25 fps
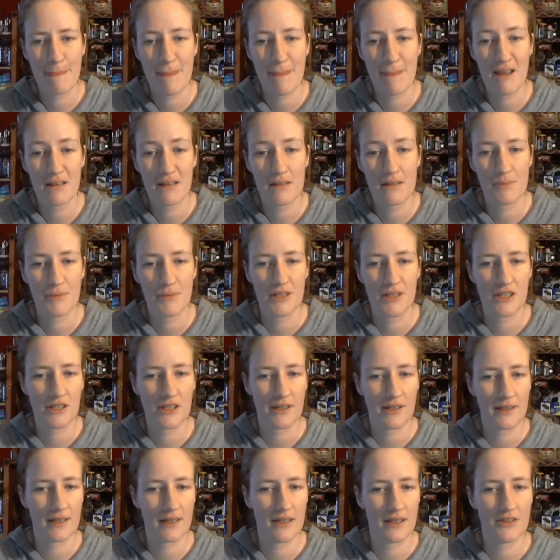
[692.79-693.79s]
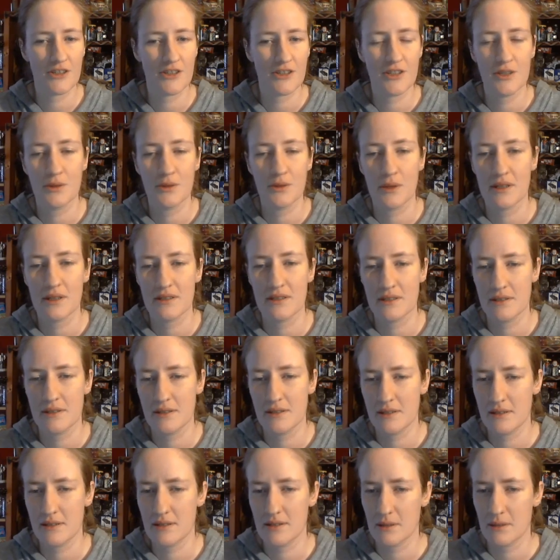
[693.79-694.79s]
It's been John catching you on
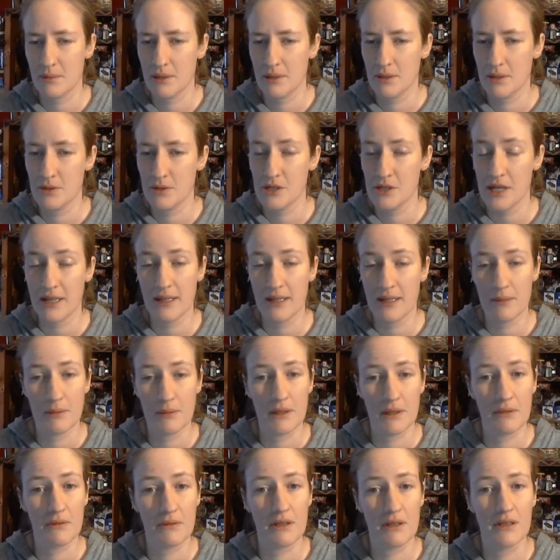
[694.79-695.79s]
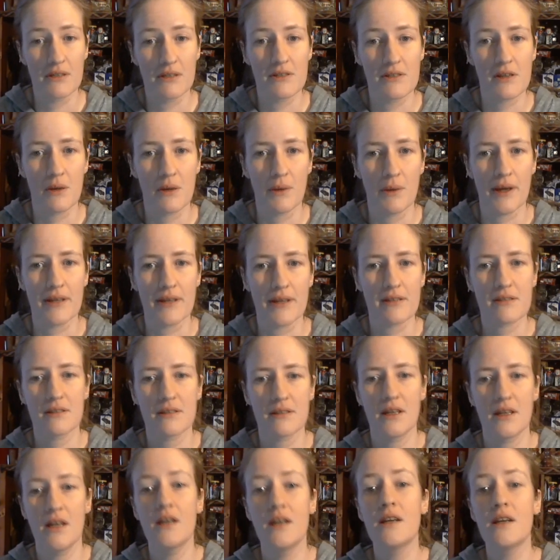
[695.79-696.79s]
DTW Jake, and real as always.
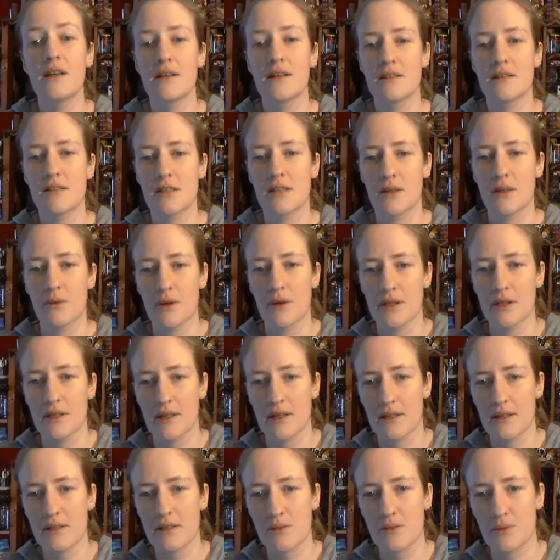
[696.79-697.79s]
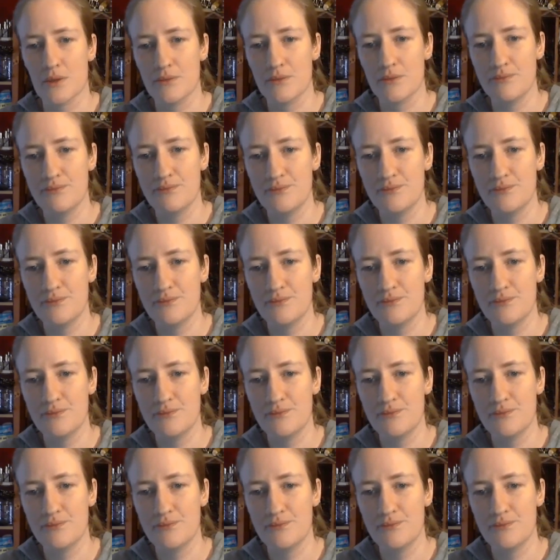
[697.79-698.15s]
See you on the next one.